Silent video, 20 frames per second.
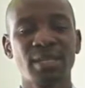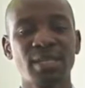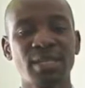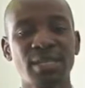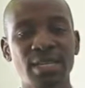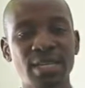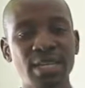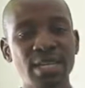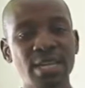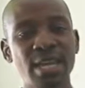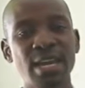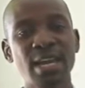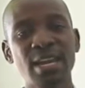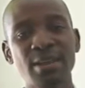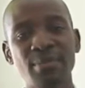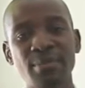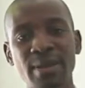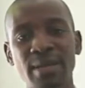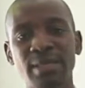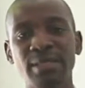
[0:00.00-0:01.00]
The key
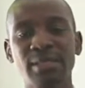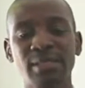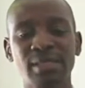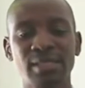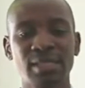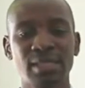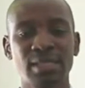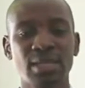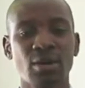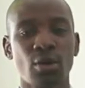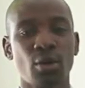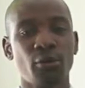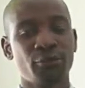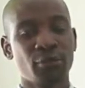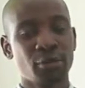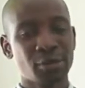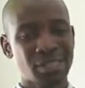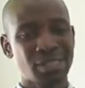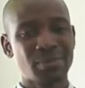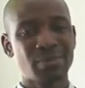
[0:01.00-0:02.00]
element
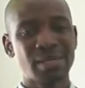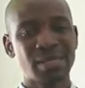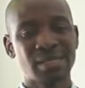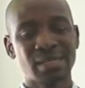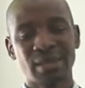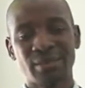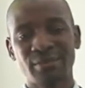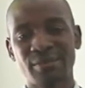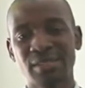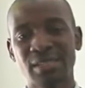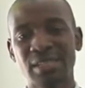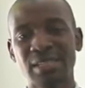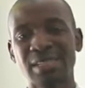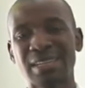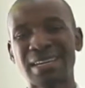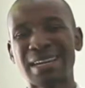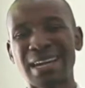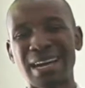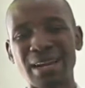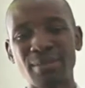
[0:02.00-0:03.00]
of customer service is
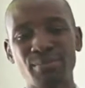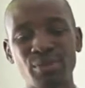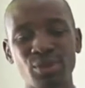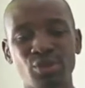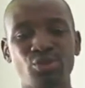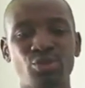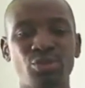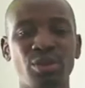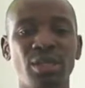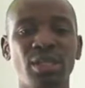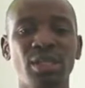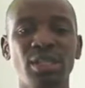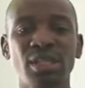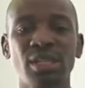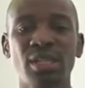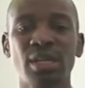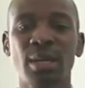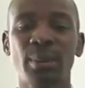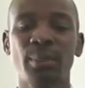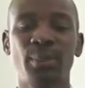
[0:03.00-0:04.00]
the gap
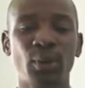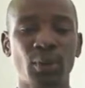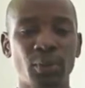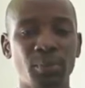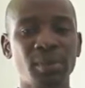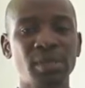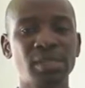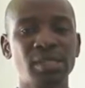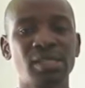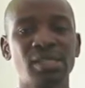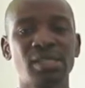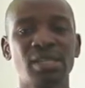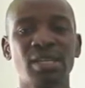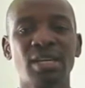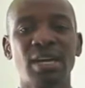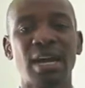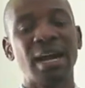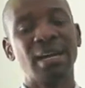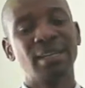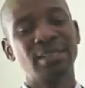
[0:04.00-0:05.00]
between
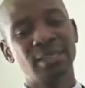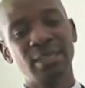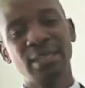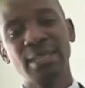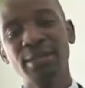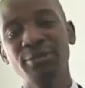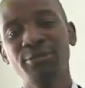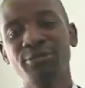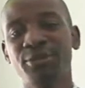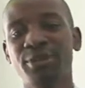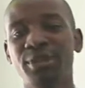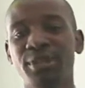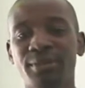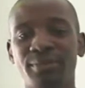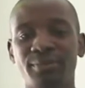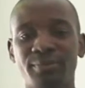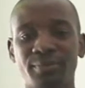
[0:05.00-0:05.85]
promise and delivery.